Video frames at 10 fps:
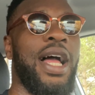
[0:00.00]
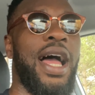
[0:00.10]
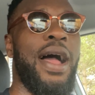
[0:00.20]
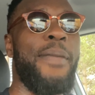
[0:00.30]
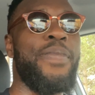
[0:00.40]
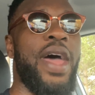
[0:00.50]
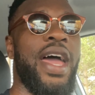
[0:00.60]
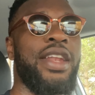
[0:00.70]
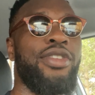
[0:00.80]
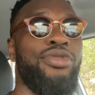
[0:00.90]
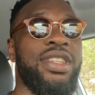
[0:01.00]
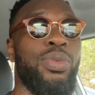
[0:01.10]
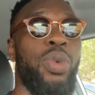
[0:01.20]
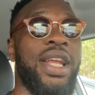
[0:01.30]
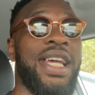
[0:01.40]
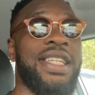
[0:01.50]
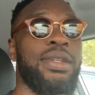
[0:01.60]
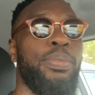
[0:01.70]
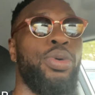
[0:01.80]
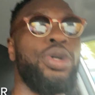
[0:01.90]
And the reason why that's
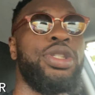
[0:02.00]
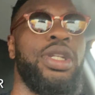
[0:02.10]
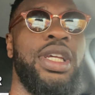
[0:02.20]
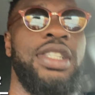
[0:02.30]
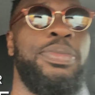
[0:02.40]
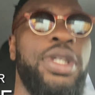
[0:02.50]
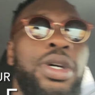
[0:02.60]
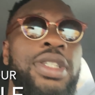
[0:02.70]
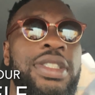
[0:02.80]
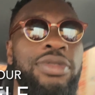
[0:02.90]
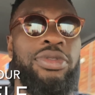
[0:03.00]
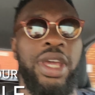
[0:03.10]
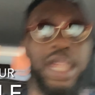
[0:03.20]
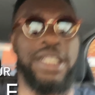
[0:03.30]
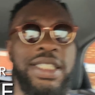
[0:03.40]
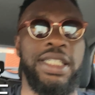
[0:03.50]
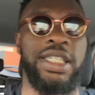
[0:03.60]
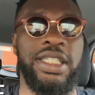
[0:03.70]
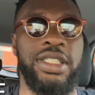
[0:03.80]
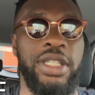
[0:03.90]
important is because the reality
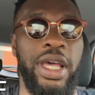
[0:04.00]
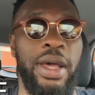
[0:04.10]
is,